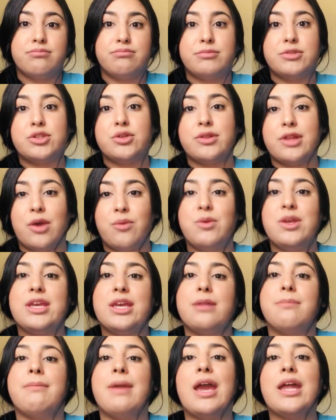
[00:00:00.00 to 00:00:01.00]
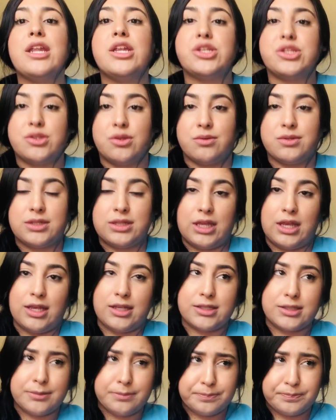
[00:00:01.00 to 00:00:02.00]
so that we can manage those
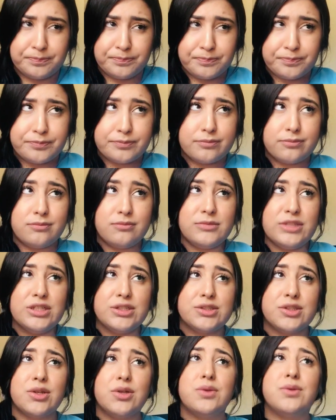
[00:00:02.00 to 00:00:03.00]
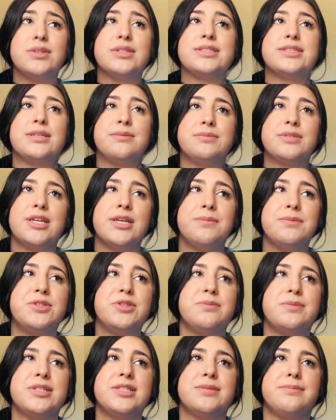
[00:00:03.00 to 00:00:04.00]
things. So sometimes
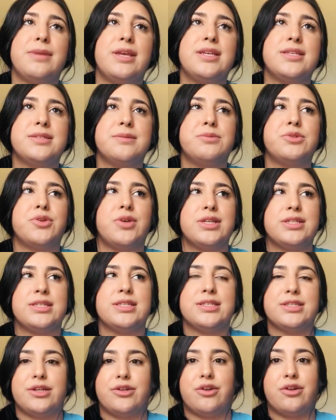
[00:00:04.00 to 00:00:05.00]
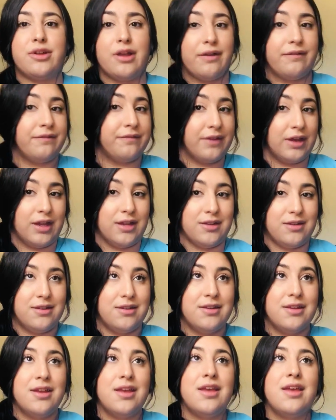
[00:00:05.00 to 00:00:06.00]
you must make some choices that are not fun.
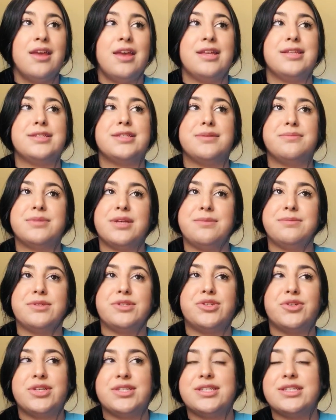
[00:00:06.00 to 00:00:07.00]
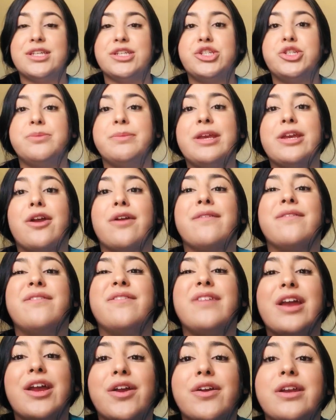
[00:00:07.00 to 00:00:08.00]
And sometimes the choices that you make are
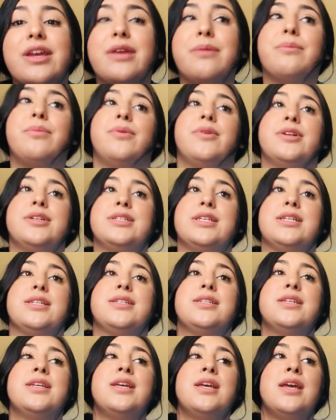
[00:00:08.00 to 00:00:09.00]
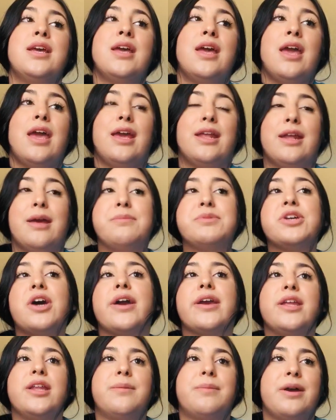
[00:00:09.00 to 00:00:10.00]
very important. And I'm
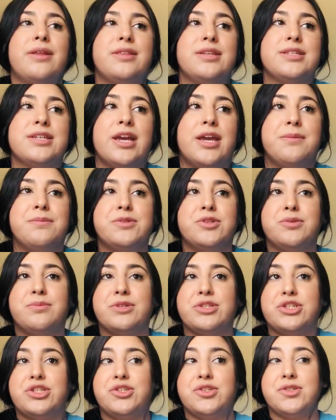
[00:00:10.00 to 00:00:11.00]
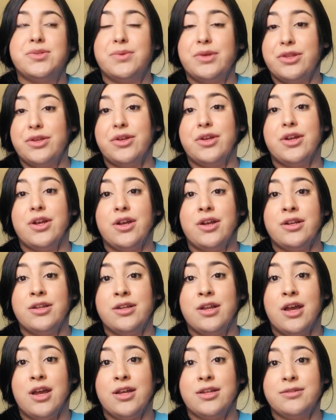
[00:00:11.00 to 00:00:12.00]
talking about the times you must choose whether or
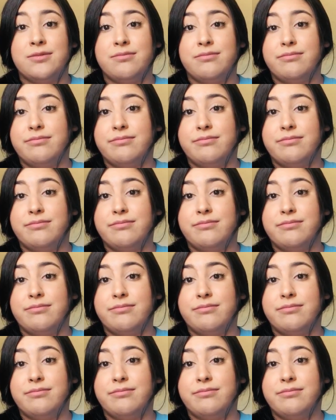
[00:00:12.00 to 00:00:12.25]
not